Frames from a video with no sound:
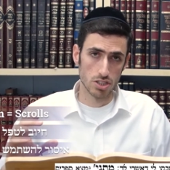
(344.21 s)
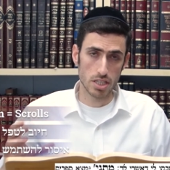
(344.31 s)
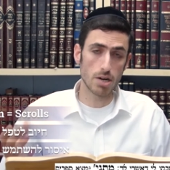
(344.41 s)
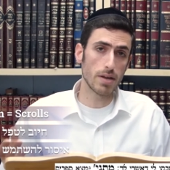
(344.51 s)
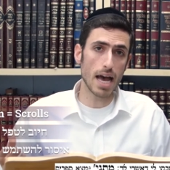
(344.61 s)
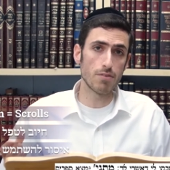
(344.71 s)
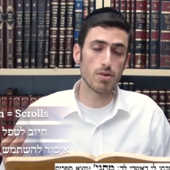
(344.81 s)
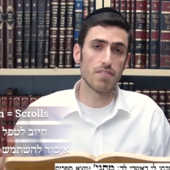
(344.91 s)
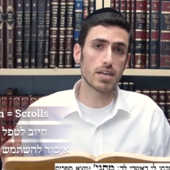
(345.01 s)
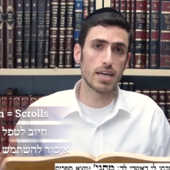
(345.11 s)
So there we have it.
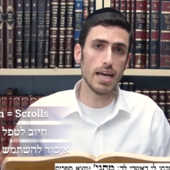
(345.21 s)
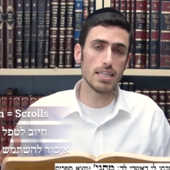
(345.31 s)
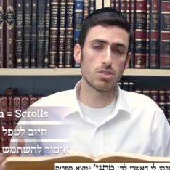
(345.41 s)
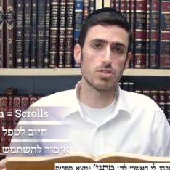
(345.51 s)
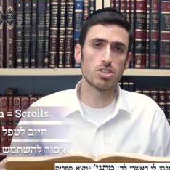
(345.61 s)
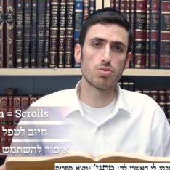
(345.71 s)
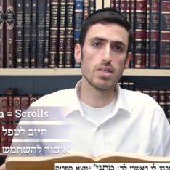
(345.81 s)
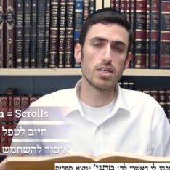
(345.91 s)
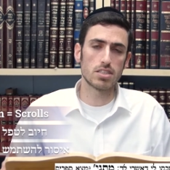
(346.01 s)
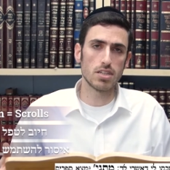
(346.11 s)
We have a case which is
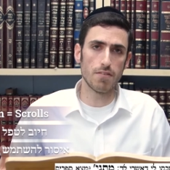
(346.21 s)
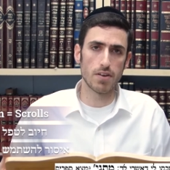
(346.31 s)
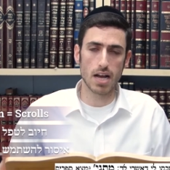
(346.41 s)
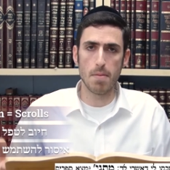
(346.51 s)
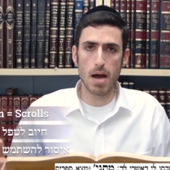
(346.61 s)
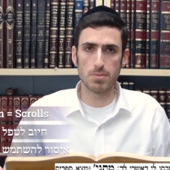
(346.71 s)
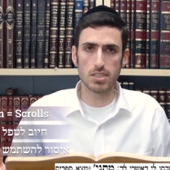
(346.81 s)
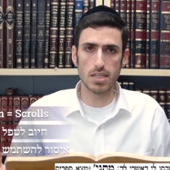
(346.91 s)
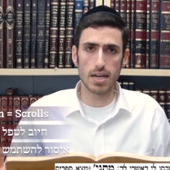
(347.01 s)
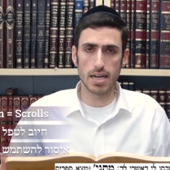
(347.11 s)
really a suffix. I'm
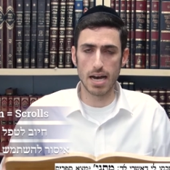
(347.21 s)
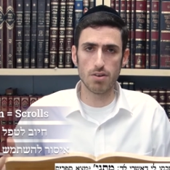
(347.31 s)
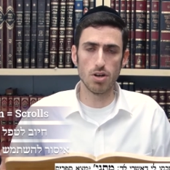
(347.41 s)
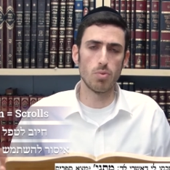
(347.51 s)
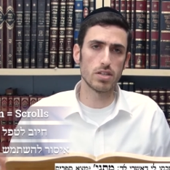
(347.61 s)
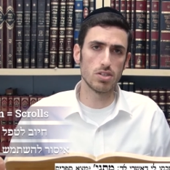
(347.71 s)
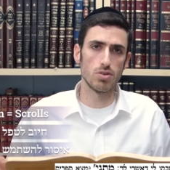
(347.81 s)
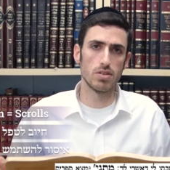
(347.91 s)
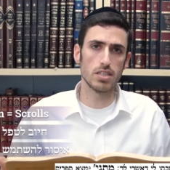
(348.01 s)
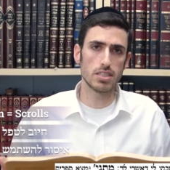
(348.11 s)
stuck. I don't know what to
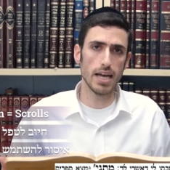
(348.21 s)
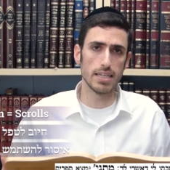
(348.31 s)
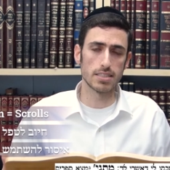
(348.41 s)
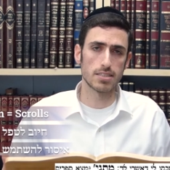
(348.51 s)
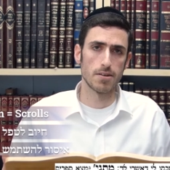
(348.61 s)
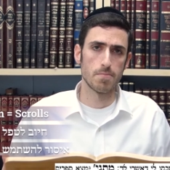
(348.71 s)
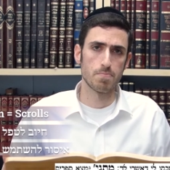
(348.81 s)
do in this case.